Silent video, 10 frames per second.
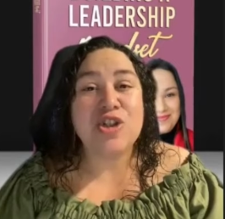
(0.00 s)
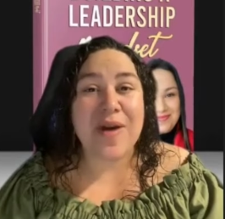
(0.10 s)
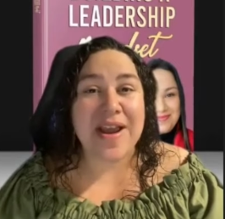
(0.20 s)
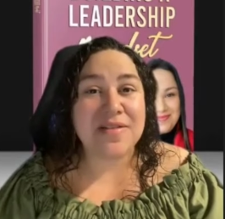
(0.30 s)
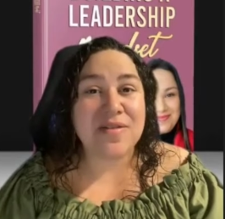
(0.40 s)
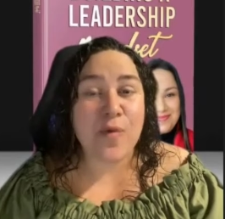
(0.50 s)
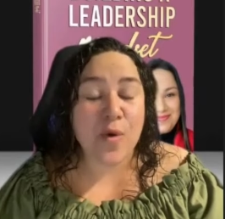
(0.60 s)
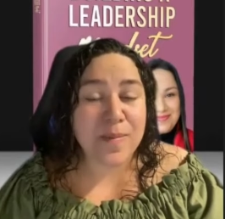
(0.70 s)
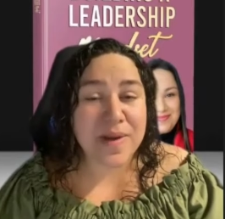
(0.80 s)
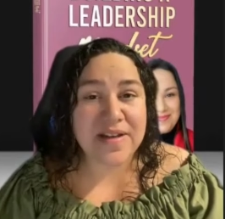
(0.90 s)

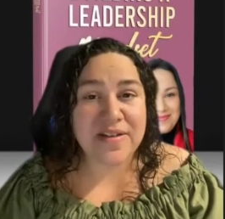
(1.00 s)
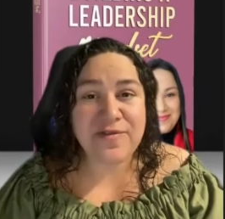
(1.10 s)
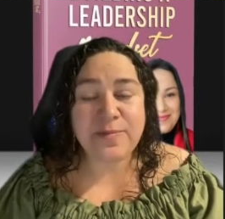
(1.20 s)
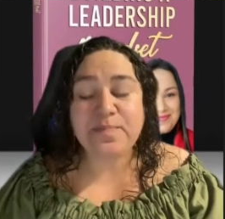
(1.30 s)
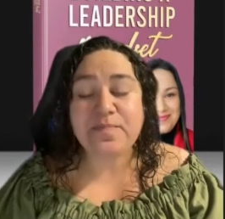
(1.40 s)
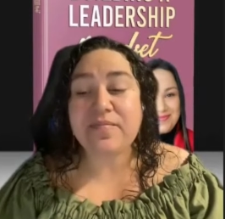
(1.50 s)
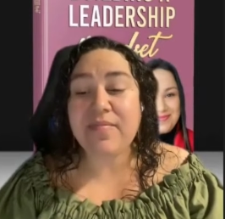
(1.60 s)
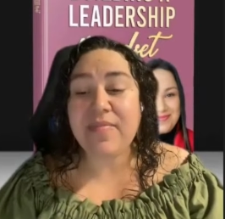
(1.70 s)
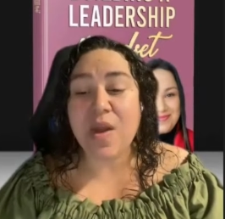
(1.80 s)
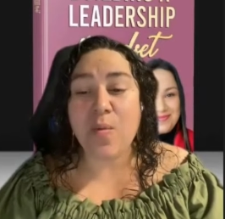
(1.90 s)
Speaker 1: transformative
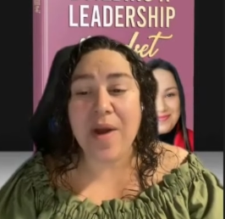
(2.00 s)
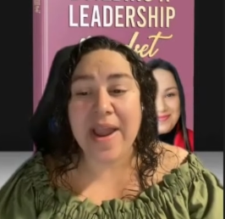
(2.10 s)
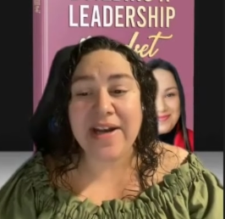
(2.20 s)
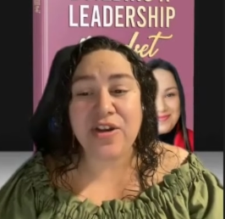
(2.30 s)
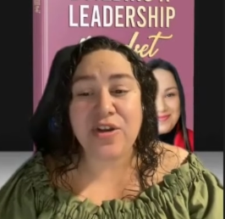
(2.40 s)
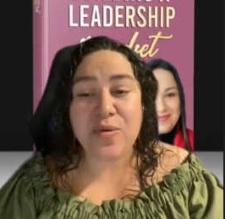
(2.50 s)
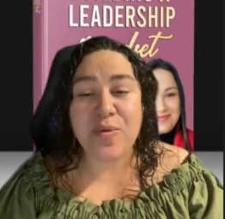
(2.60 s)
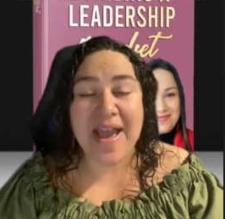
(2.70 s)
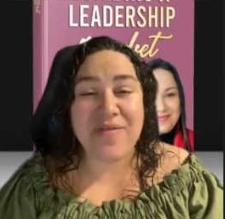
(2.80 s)
when yeah. you